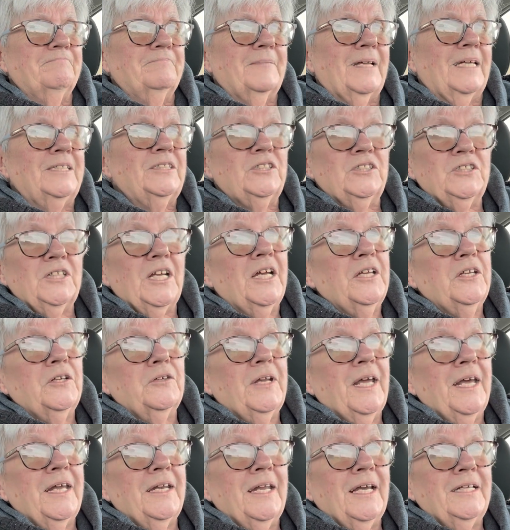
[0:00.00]
I said, yeah, your
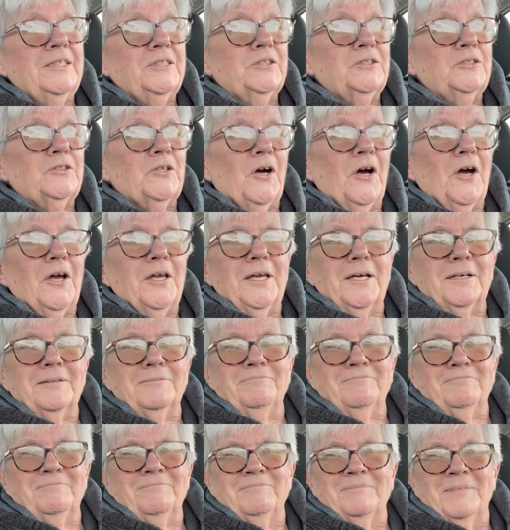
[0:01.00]
dad and I just saw you.
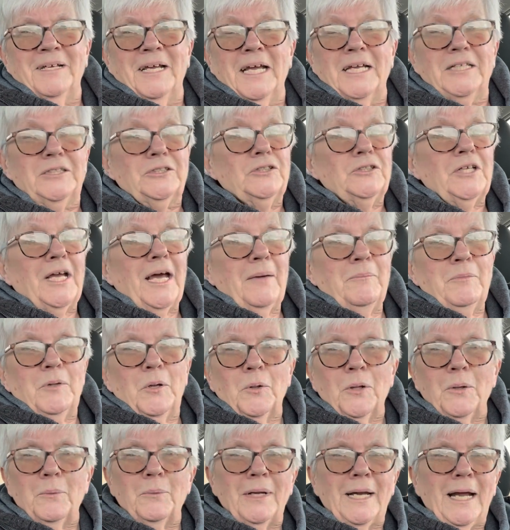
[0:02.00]
He said, yeah, I'm the
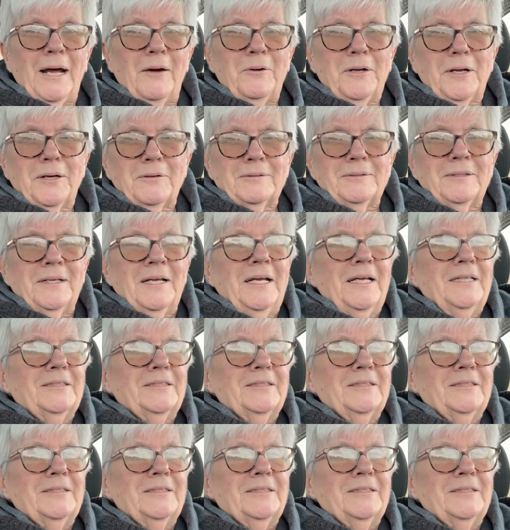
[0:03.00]
only one out here.